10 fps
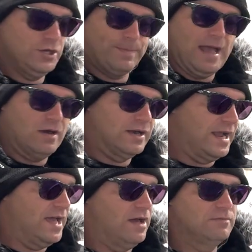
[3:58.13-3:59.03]
You're powered
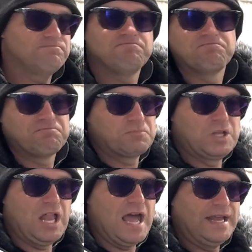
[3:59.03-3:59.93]
down,
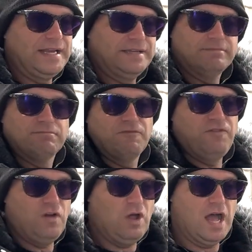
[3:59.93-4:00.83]
gliding,
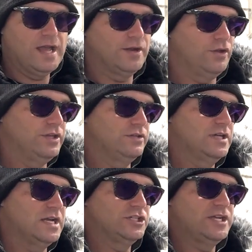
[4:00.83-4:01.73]
full idle, you
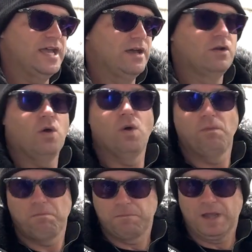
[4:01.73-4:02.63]
touch down,
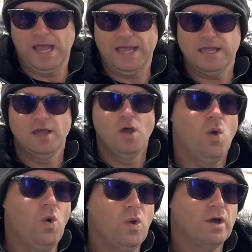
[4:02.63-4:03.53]
okay?
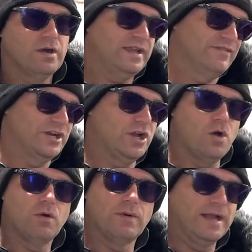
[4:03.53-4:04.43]
Or even a
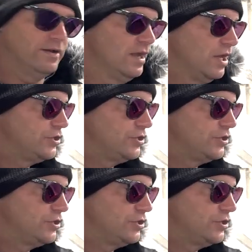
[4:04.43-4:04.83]
go around.